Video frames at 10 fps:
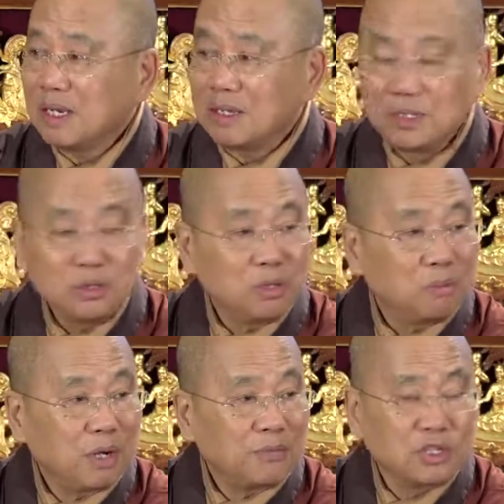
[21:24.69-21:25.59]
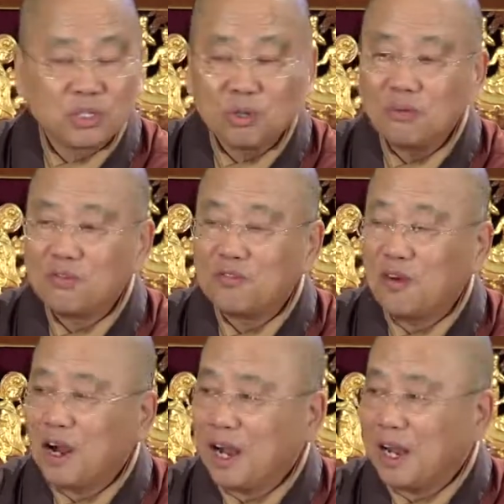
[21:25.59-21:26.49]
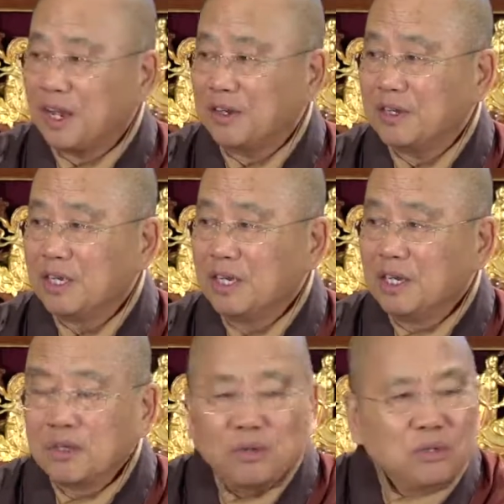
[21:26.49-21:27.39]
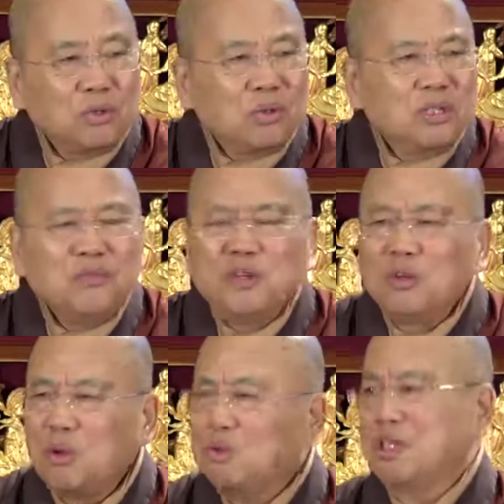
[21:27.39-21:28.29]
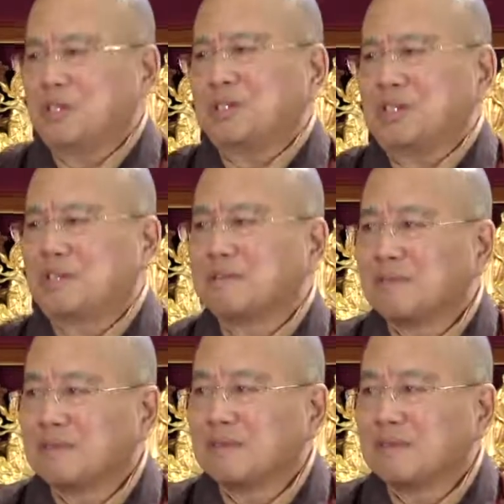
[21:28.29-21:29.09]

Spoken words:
Until your breath is so fine that you don't even notice it.